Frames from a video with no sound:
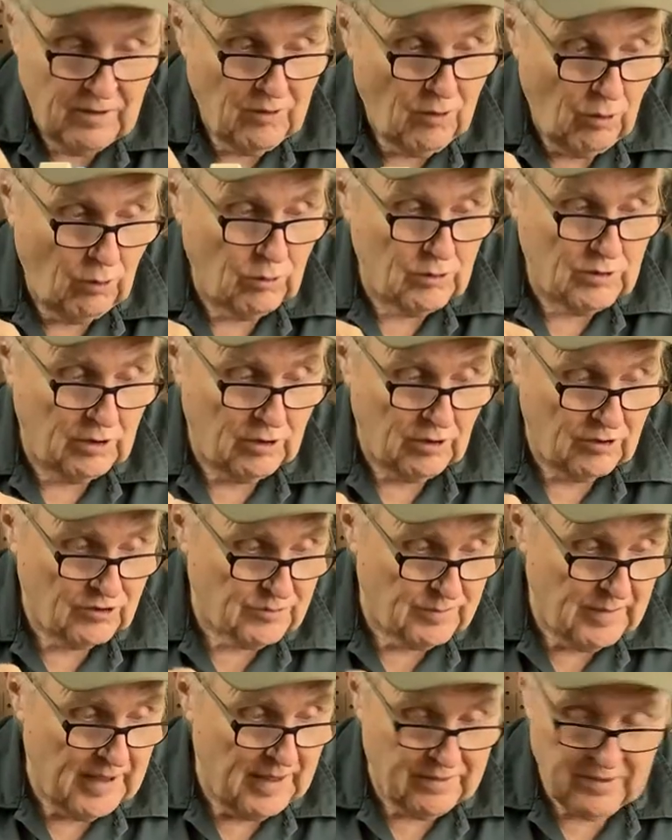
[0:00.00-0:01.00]
hold close
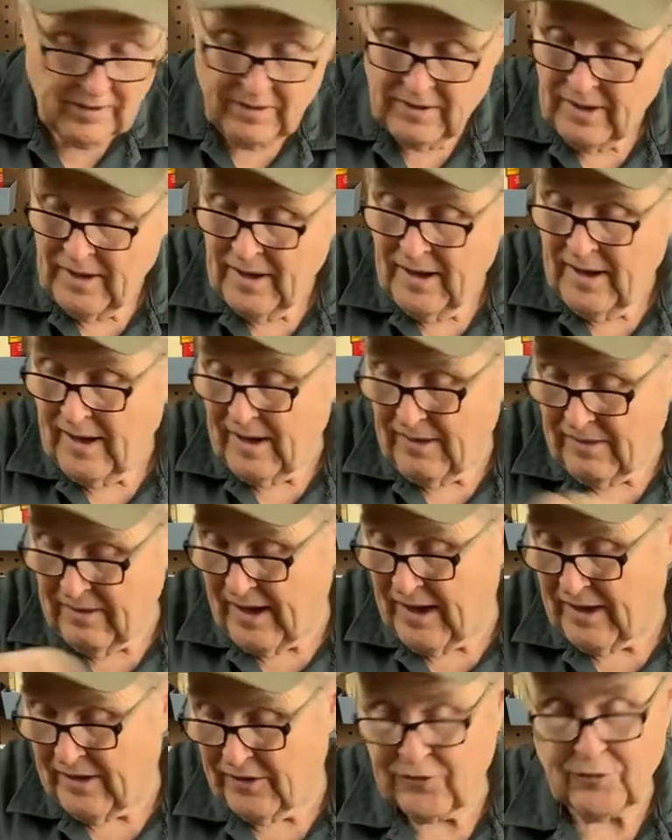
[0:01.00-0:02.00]
method, and
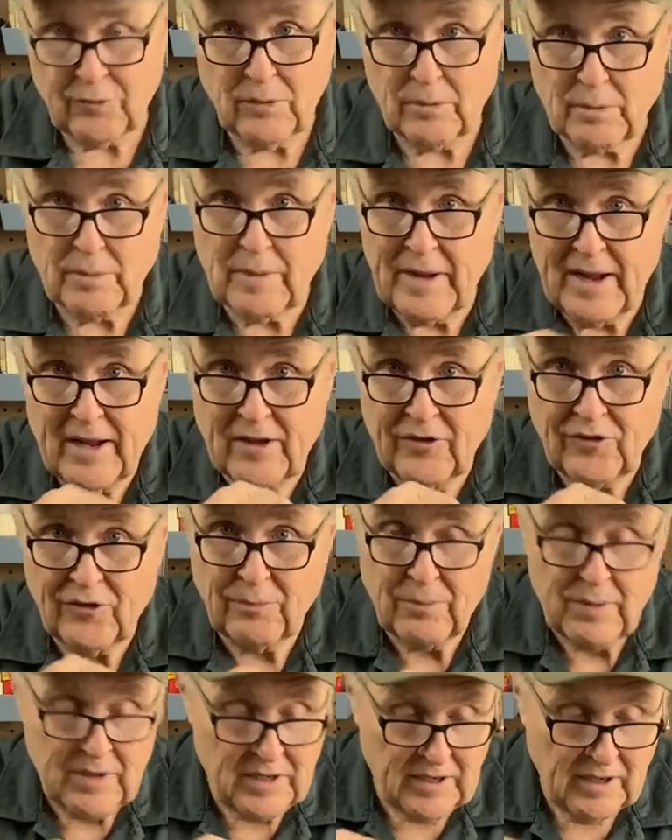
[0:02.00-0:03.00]
that is rubber bands,
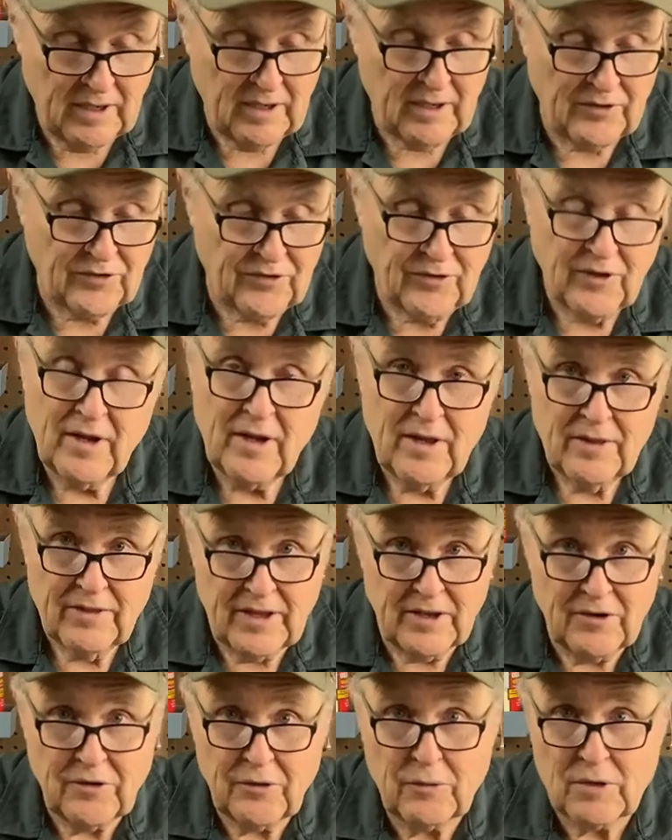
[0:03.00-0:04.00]
because they
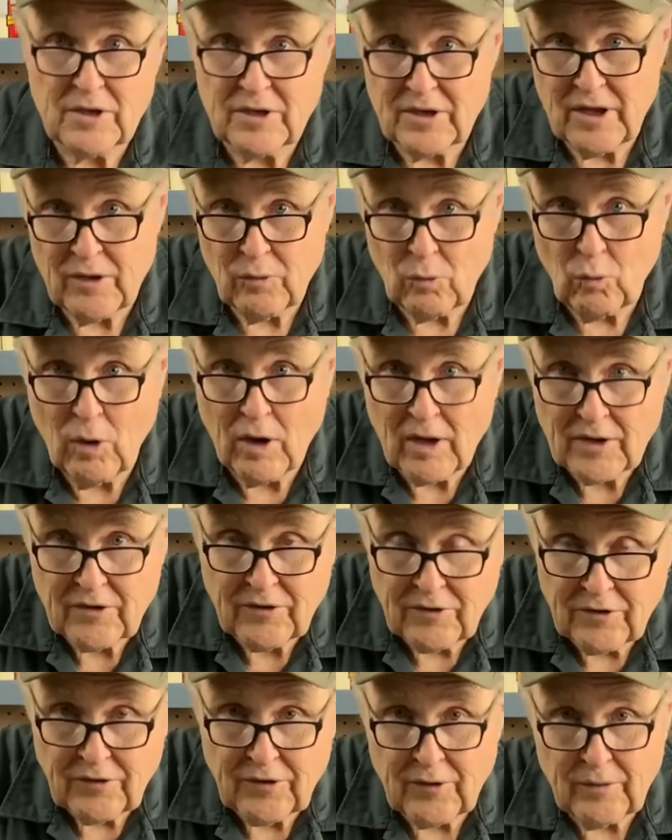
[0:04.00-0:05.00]
do what you want
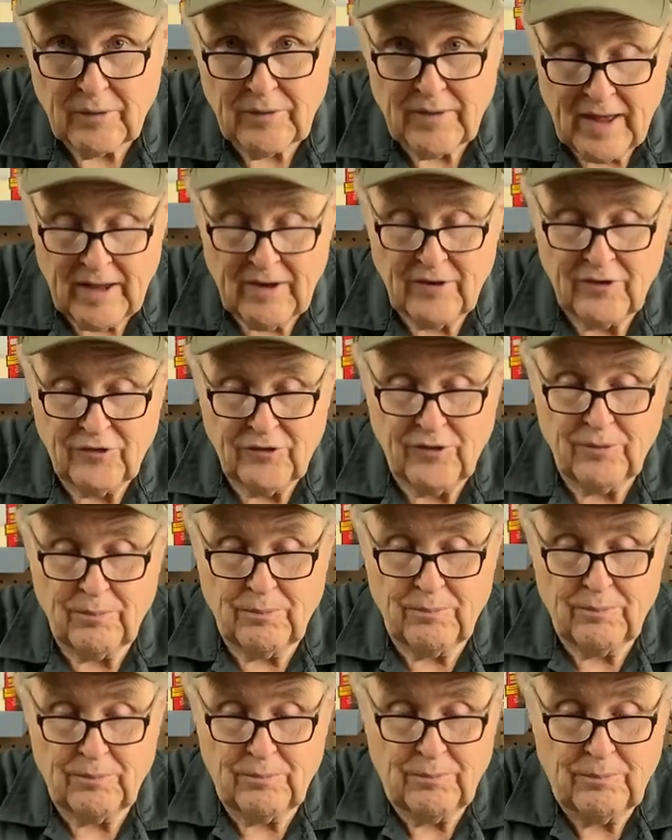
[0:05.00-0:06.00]
to do, and that is to
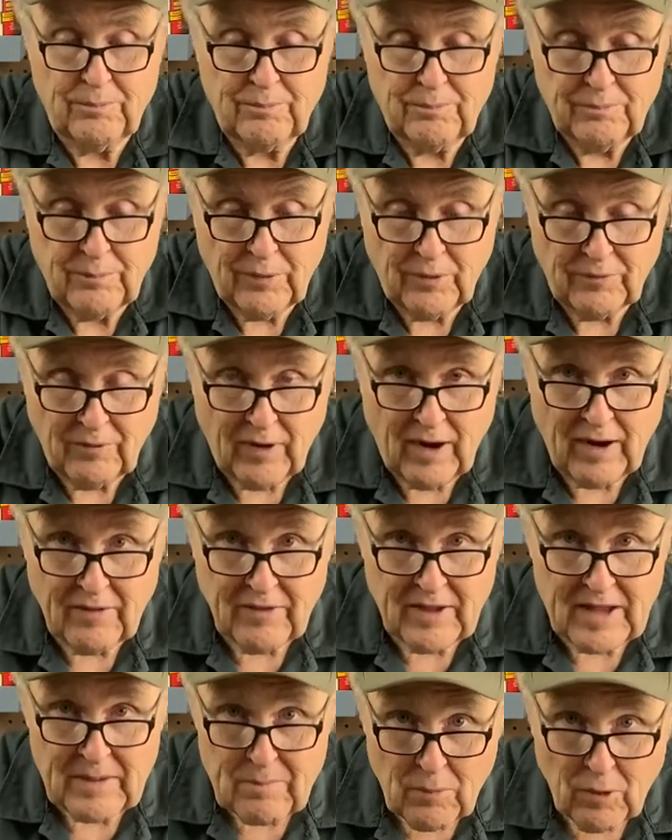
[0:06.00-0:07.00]
provide
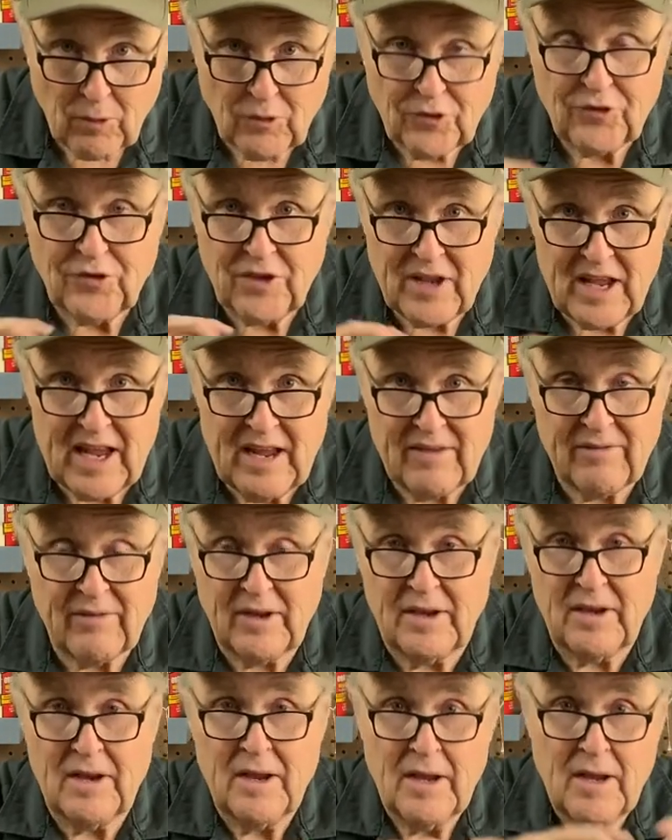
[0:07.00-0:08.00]
the most
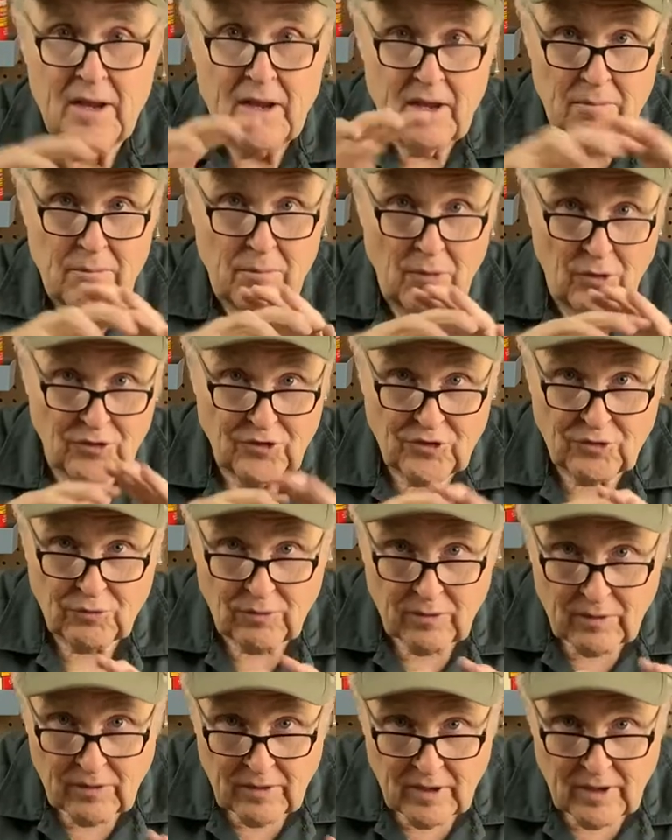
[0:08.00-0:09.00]
even, most
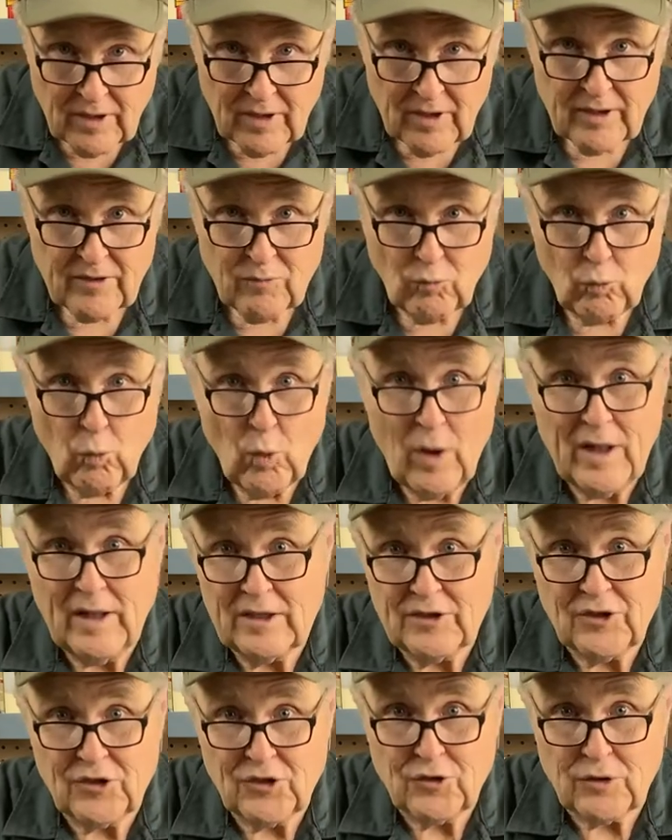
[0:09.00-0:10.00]
well
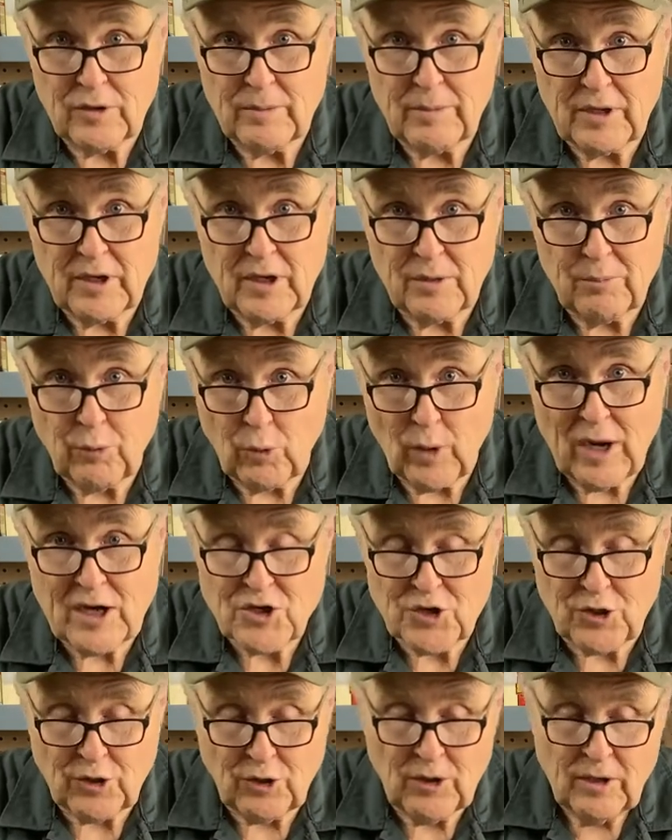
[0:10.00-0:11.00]
distributed
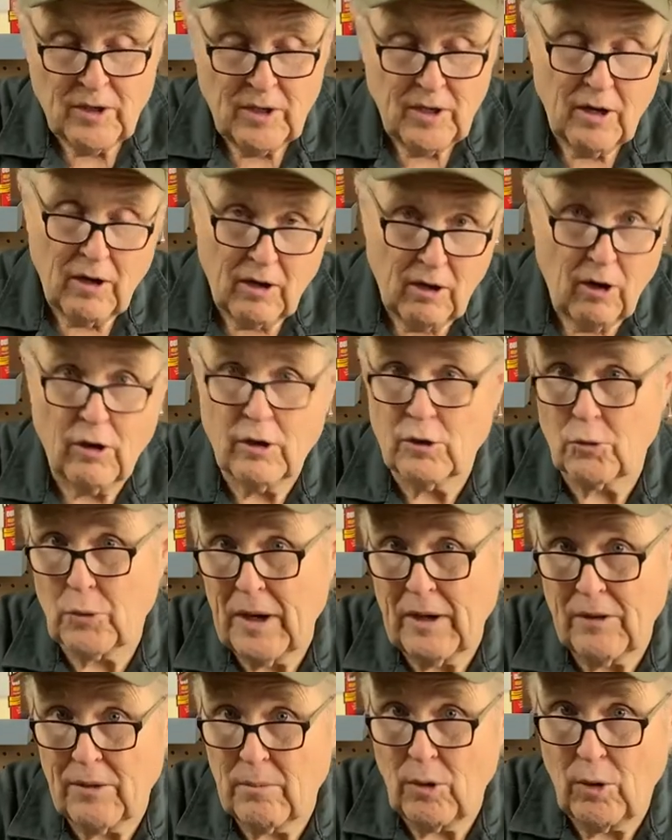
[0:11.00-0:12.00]
pressure all
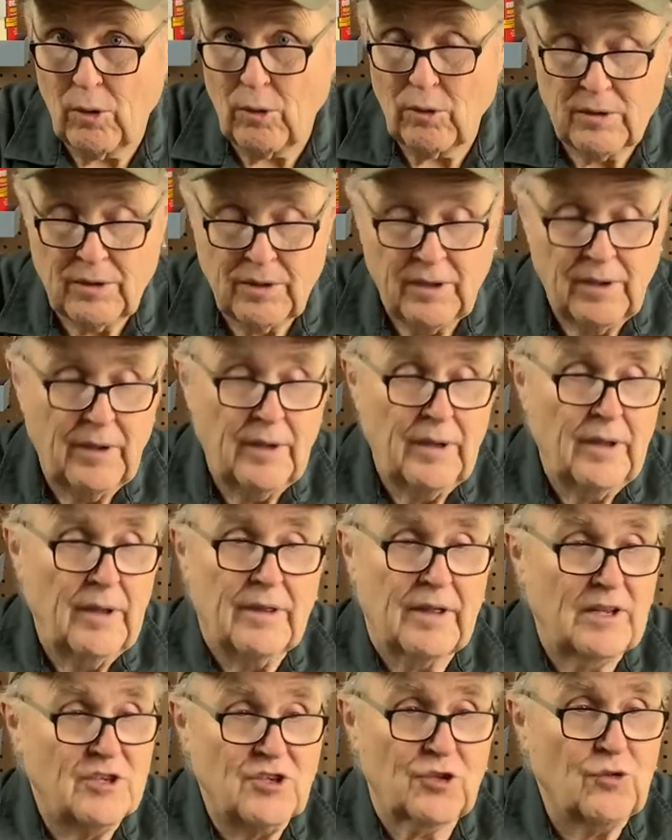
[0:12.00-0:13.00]
around the mold.
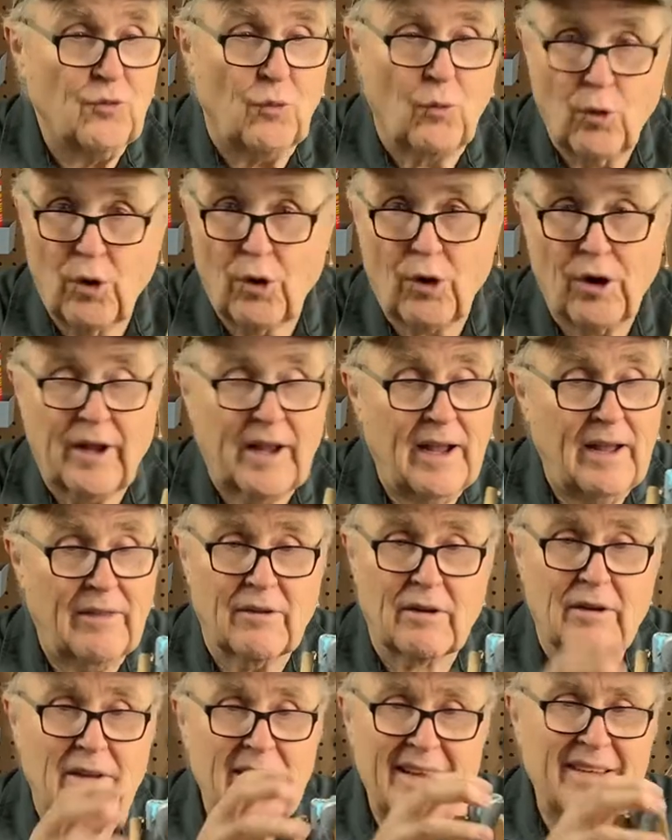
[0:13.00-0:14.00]
They just work, and
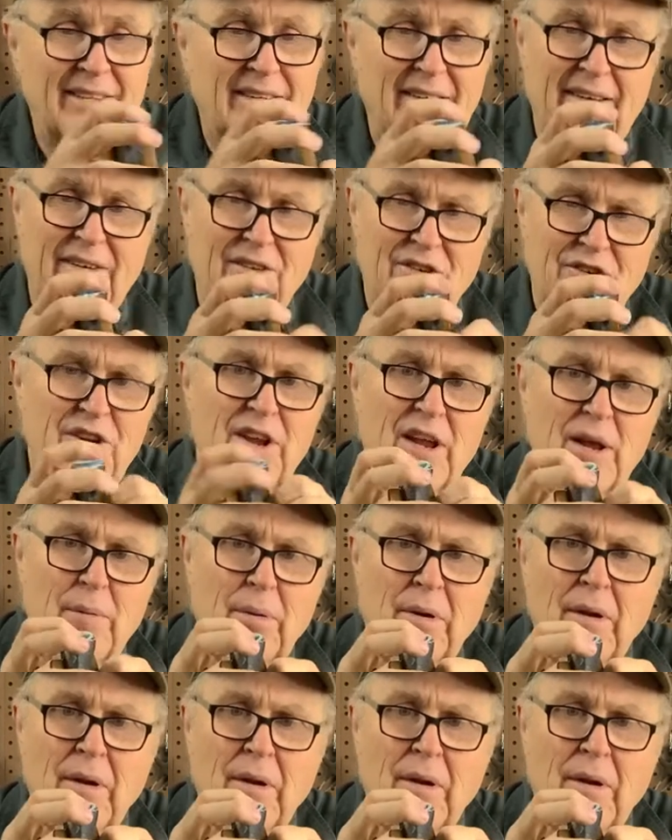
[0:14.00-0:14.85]
they're easy and cheap.